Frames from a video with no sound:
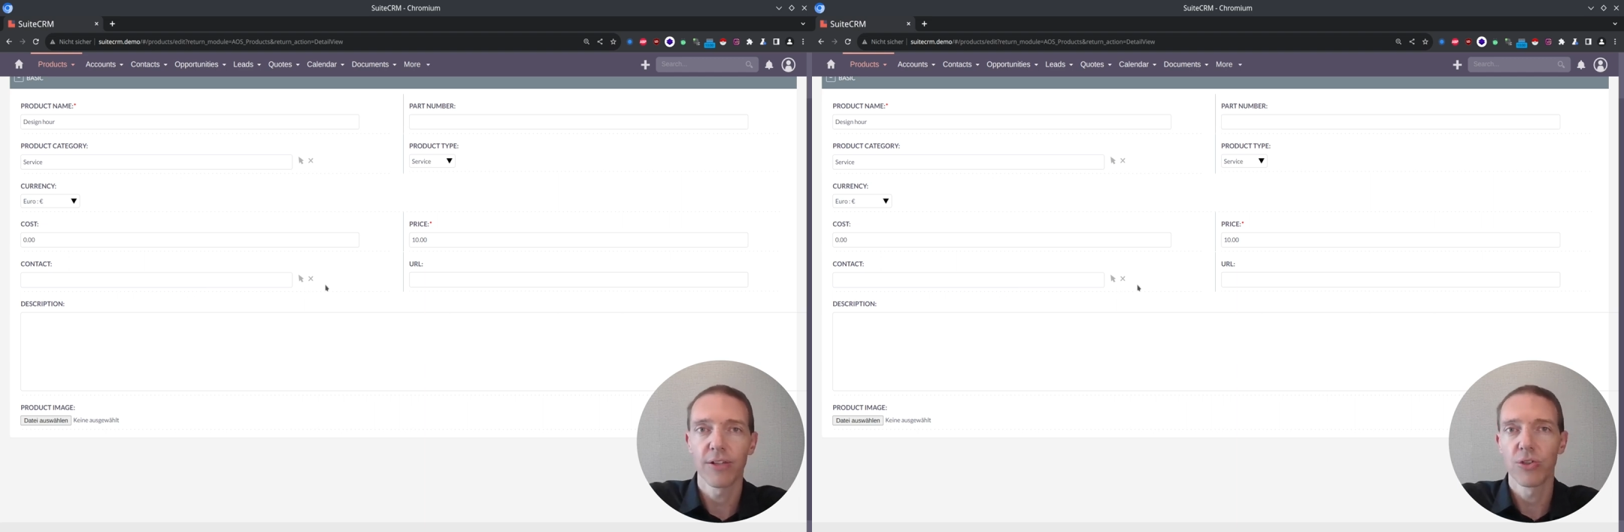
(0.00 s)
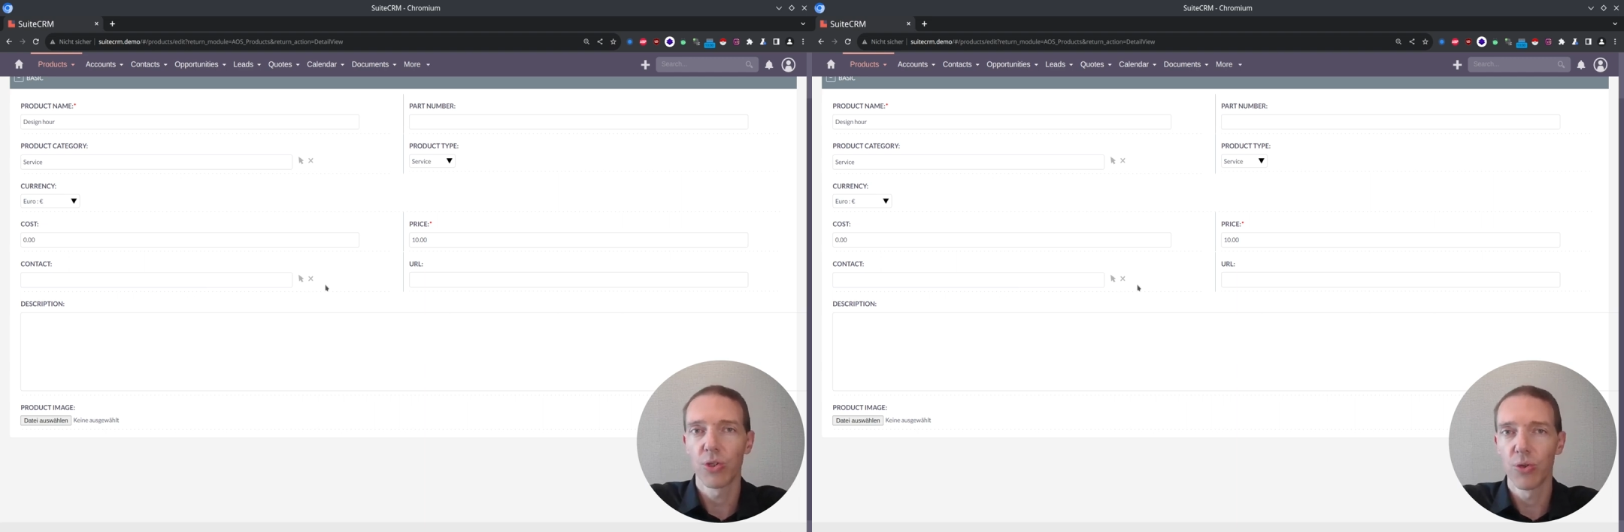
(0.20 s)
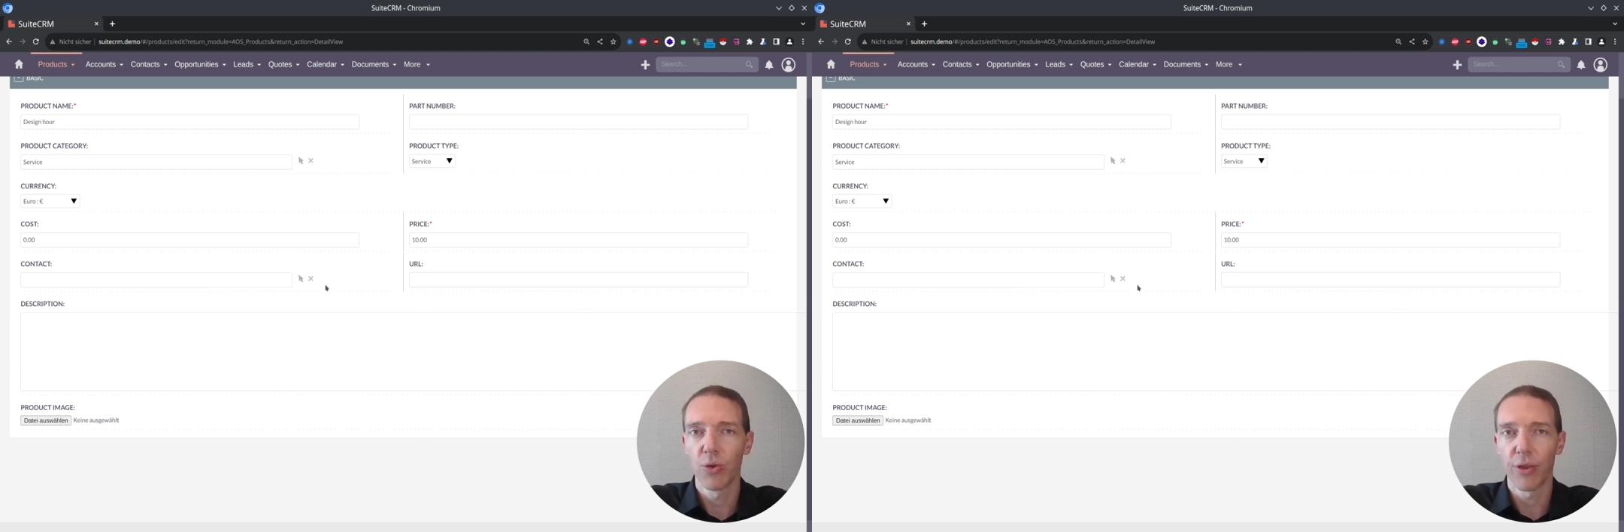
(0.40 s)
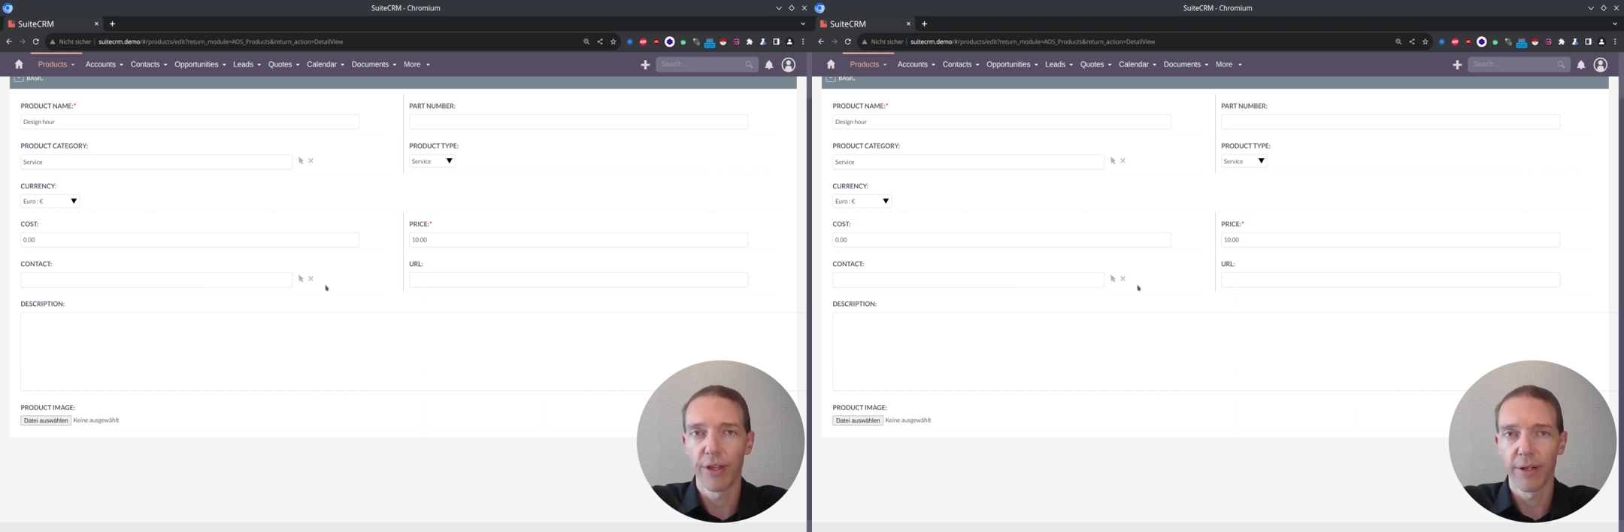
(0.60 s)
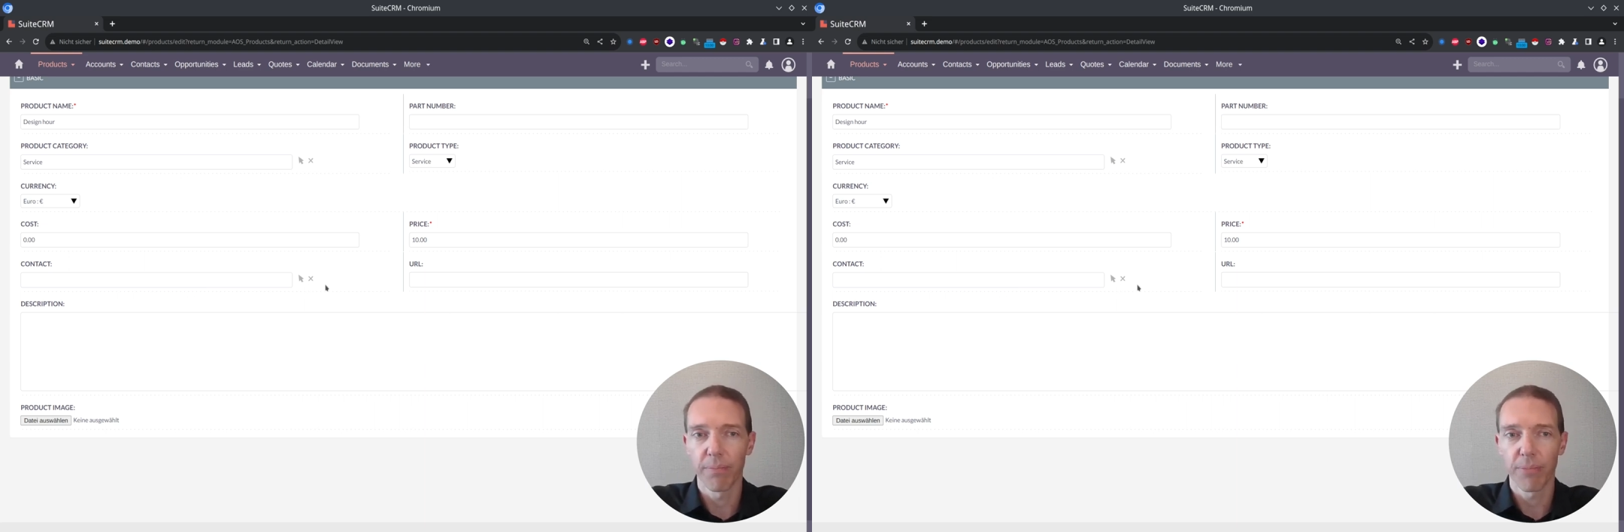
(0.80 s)
to
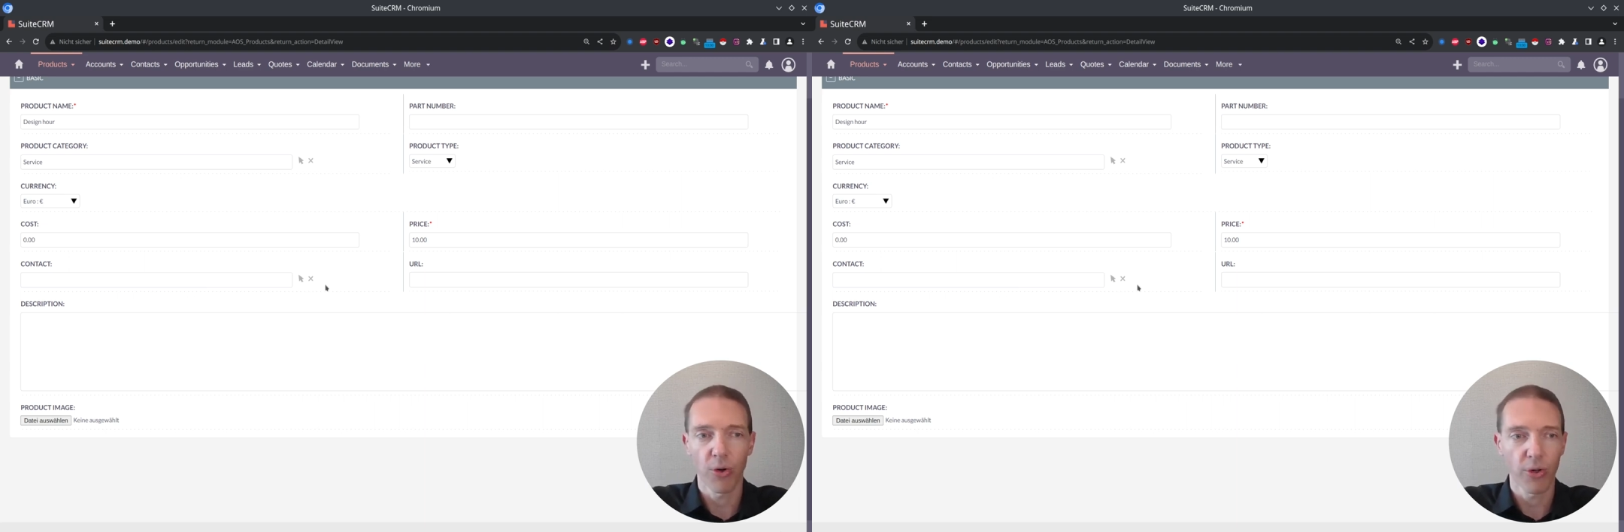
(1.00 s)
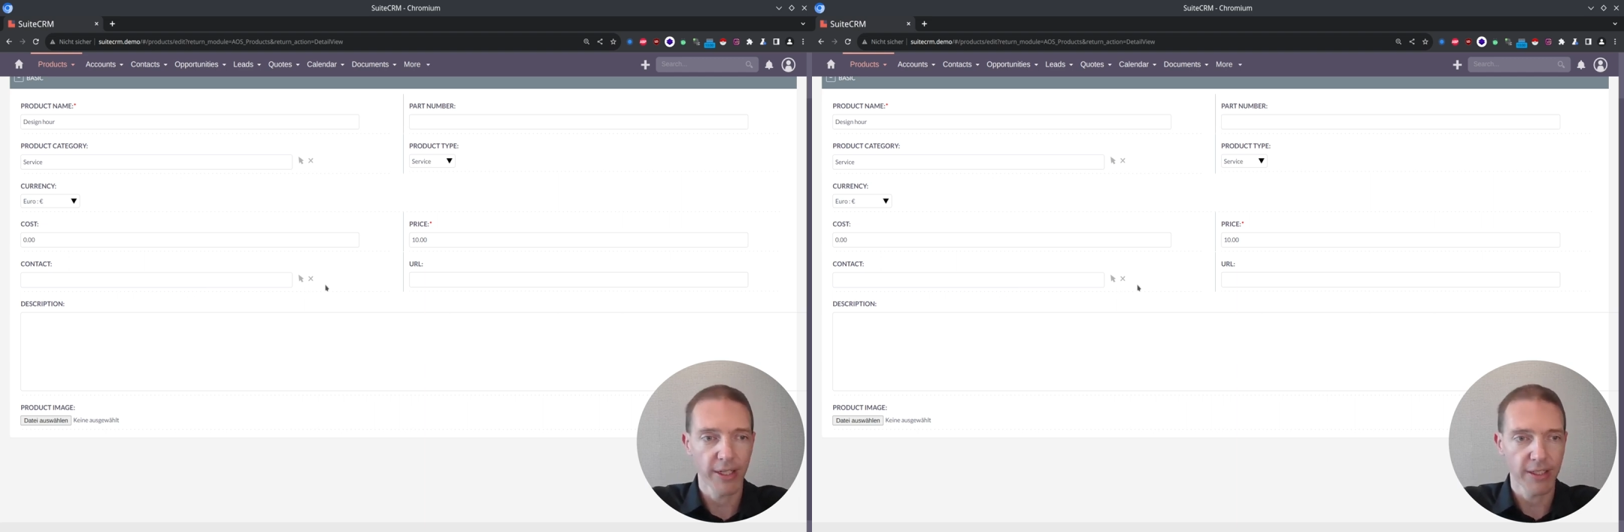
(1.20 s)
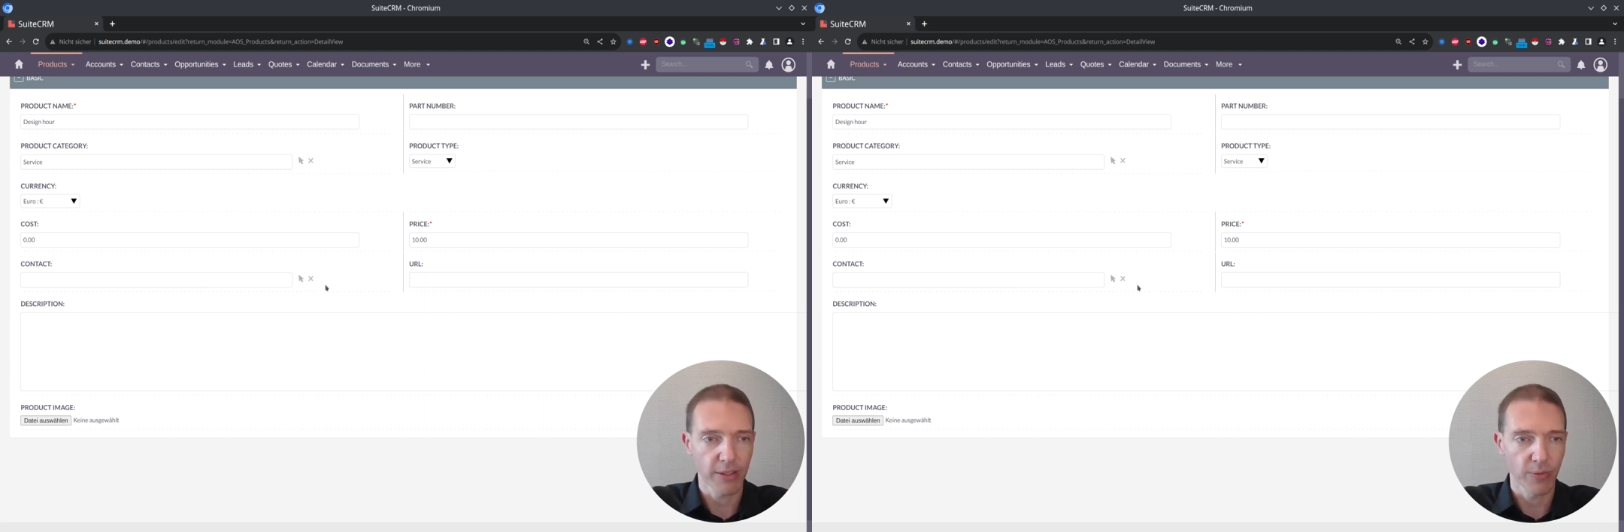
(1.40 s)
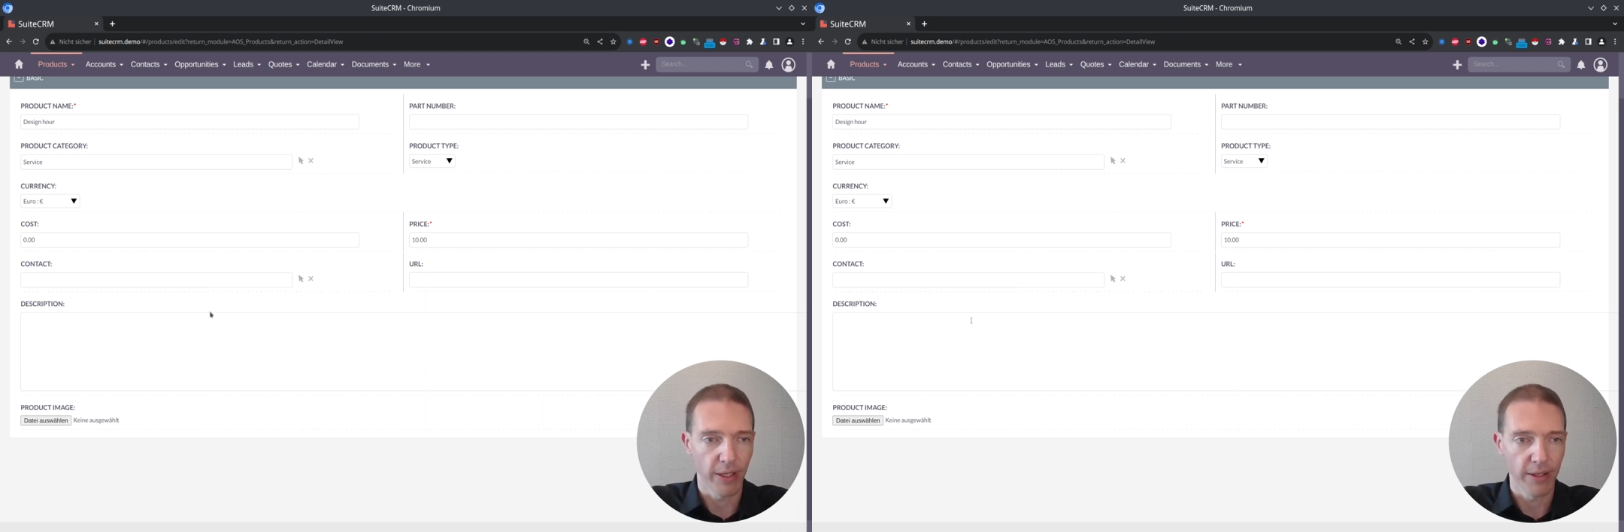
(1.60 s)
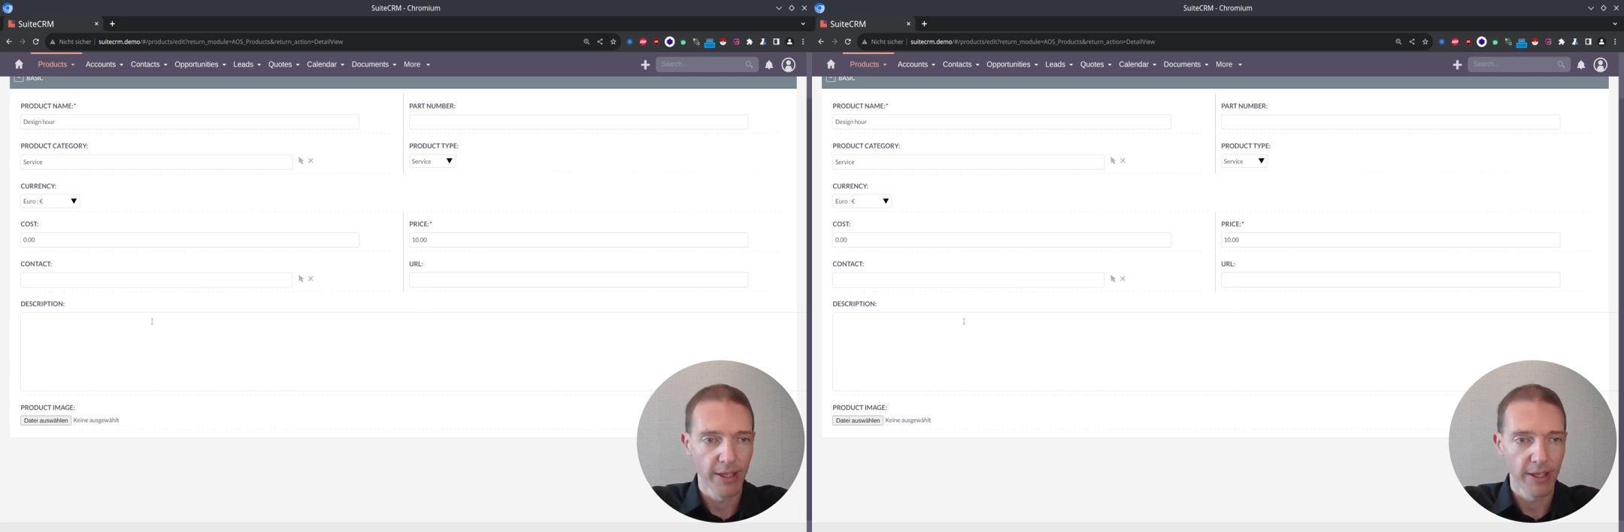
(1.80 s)
the product as well.